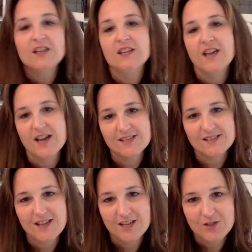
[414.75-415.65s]

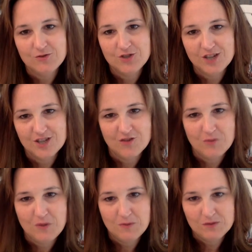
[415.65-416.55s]
Yes, I do judge other
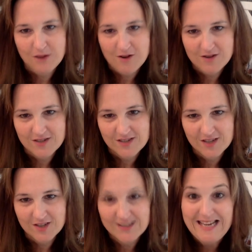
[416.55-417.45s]
people's parenting
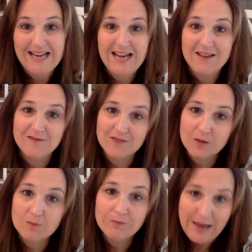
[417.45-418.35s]
skills, and I
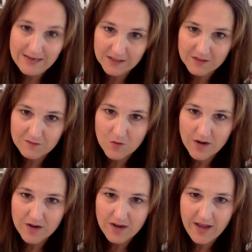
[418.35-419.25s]
feel badly for it.